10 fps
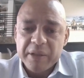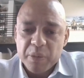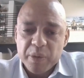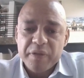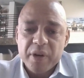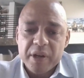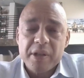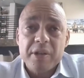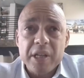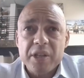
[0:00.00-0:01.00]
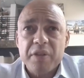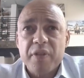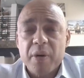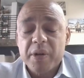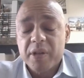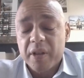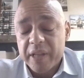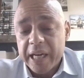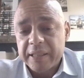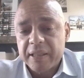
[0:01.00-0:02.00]
but we've got a strategic focus
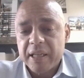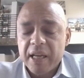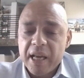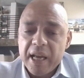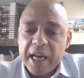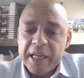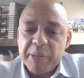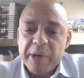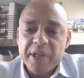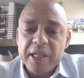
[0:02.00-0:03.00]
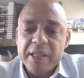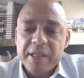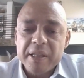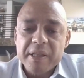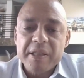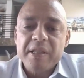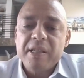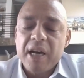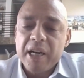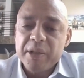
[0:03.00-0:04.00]
on that. And especially since it's
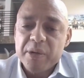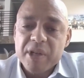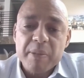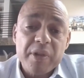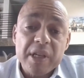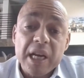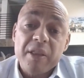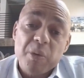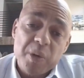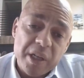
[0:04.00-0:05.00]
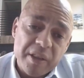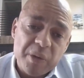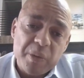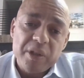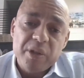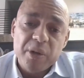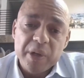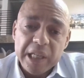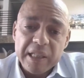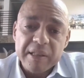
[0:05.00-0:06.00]
tied to some of the other work that we're
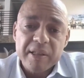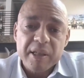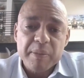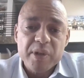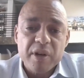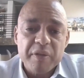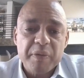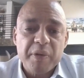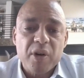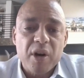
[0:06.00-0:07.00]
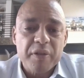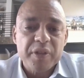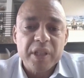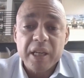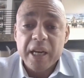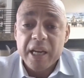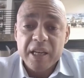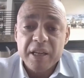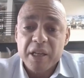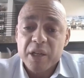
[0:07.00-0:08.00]
doing in terms of crafting
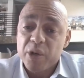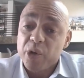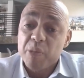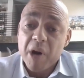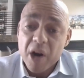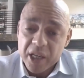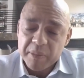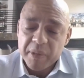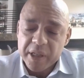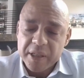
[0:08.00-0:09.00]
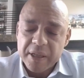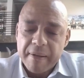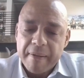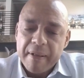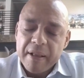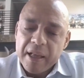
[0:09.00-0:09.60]
a new marketplace.